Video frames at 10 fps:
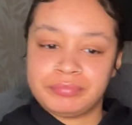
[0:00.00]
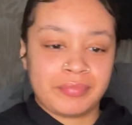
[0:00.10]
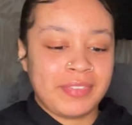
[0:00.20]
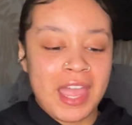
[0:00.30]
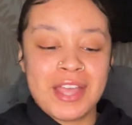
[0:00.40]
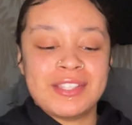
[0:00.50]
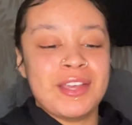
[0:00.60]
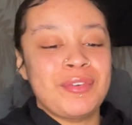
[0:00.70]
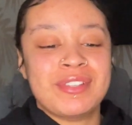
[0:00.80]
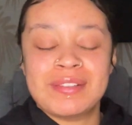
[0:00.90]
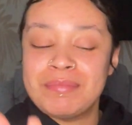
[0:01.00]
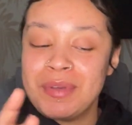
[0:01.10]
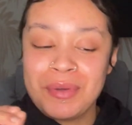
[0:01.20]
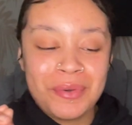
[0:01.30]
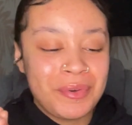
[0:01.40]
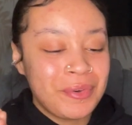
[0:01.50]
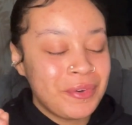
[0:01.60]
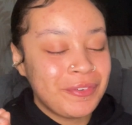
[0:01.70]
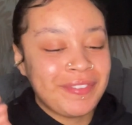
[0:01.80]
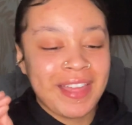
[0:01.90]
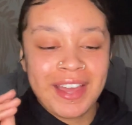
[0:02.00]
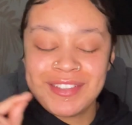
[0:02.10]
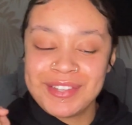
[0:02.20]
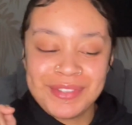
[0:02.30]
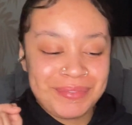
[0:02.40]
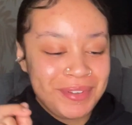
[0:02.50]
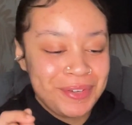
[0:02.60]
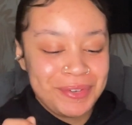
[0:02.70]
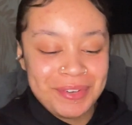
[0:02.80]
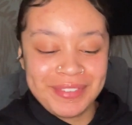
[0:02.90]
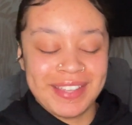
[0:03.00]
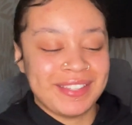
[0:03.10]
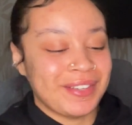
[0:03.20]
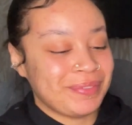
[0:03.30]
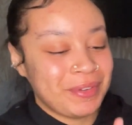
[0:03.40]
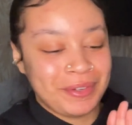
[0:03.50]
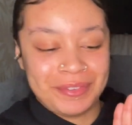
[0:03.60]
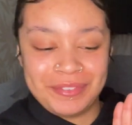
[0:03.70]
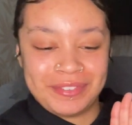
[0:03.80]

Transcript: They are so smooth. They are so smooth. They're so smooth.